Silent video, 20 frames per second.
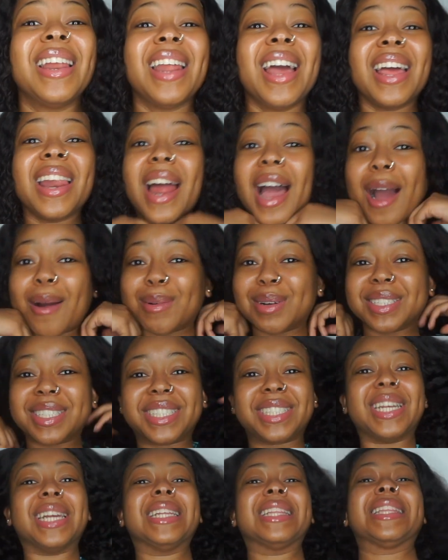then I was
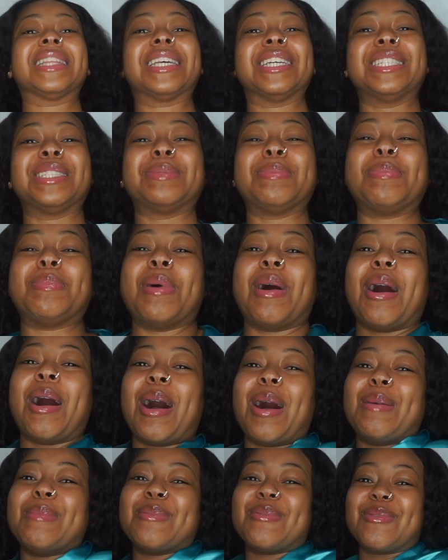sent this
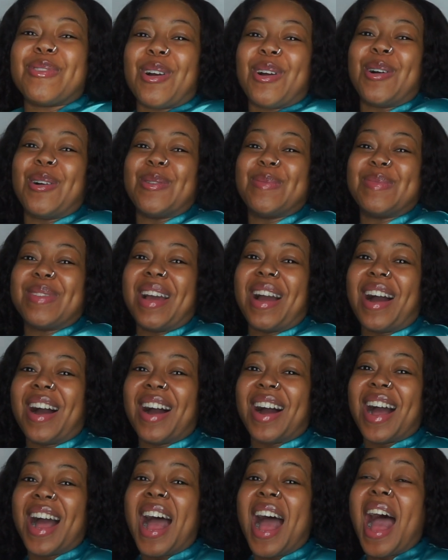bomb robe,
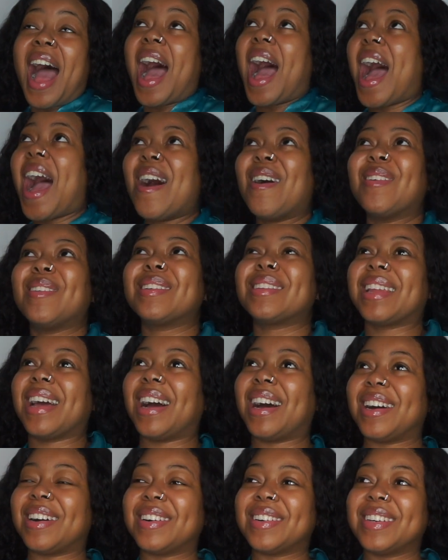y'all. I don't
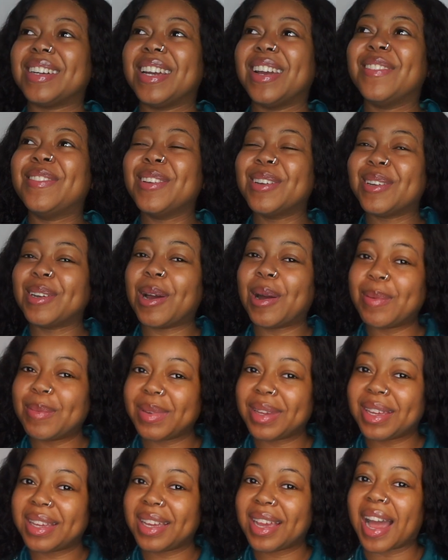know, if you know
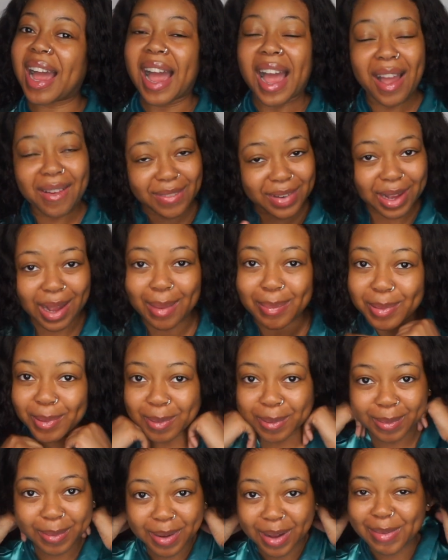me, I have a
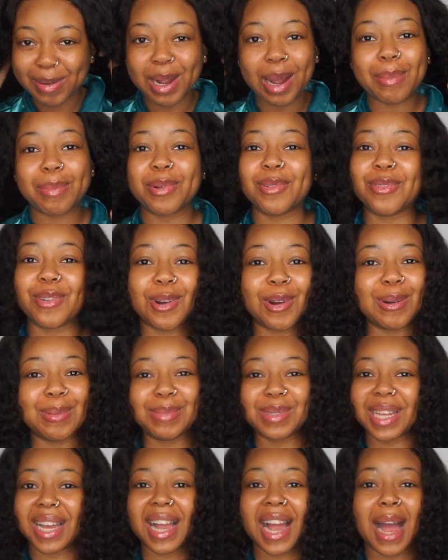couple
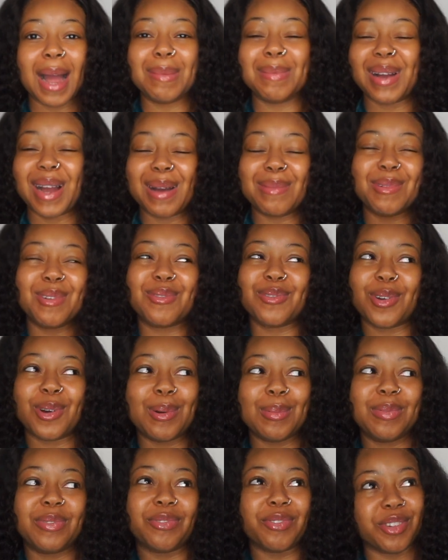robes. Like, I'm a
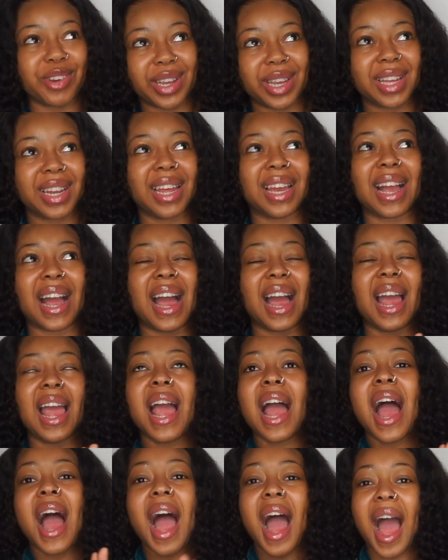robe freak. Like,
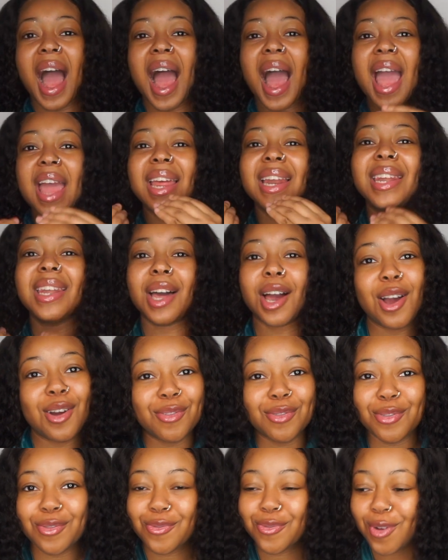I
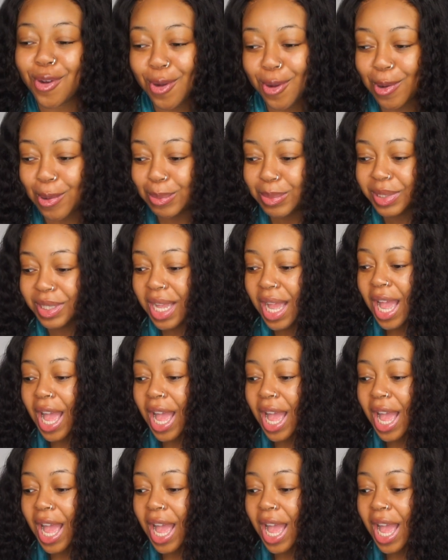love robes.